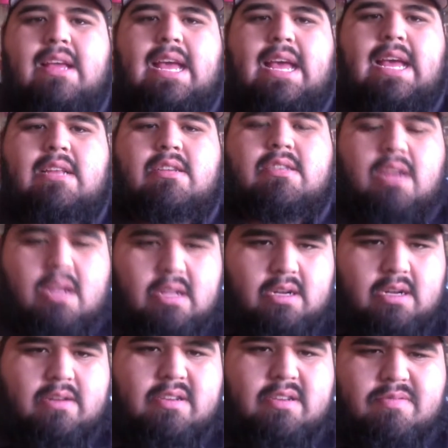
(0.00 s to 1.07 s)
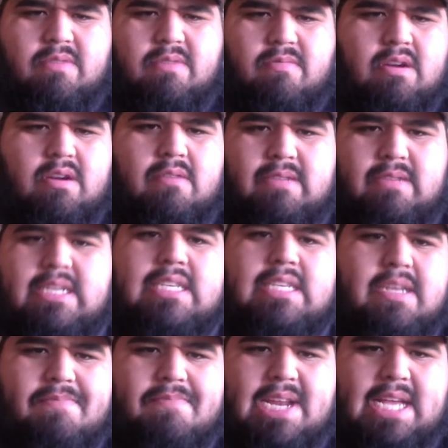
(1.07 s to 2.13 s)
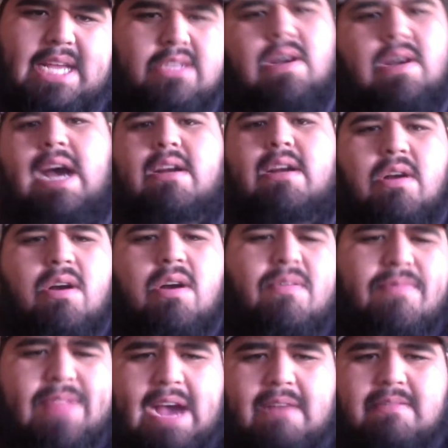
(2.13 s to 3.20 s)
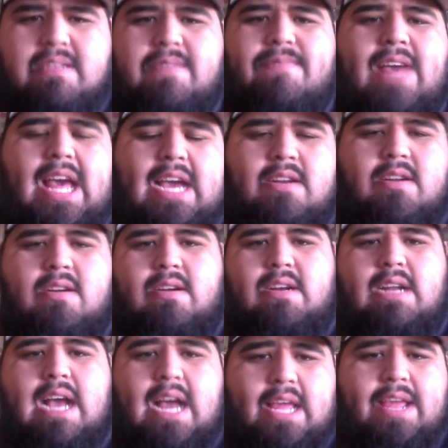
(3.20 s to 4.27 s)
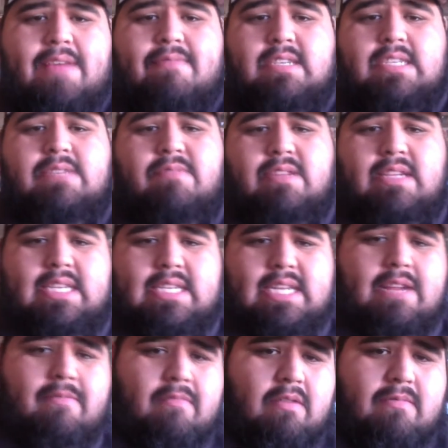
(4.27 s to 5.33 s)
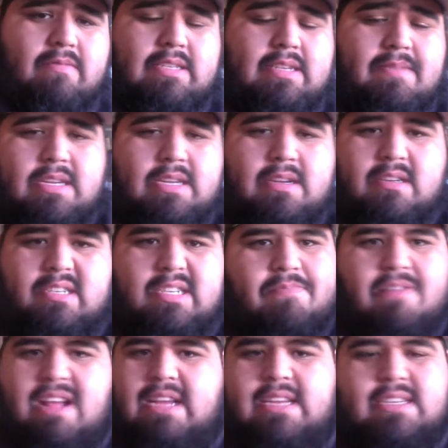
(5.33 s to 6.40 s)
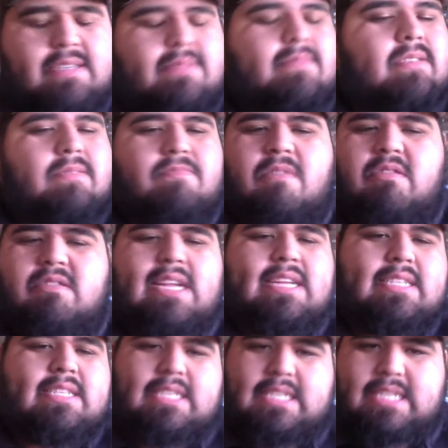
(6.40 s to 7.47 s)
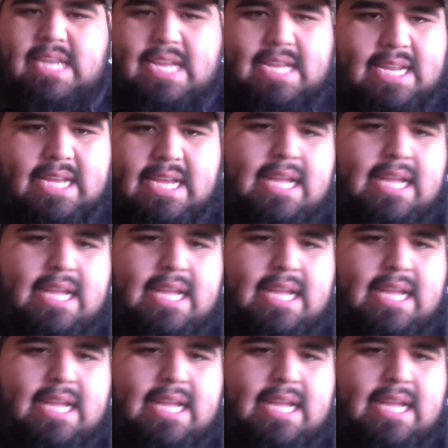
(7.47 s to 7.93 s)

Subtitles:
And you saw the coaches really working with Jessica Penne. So I don't know if that was the factor or not. If she really did work with some of the coaches. Most likely she did.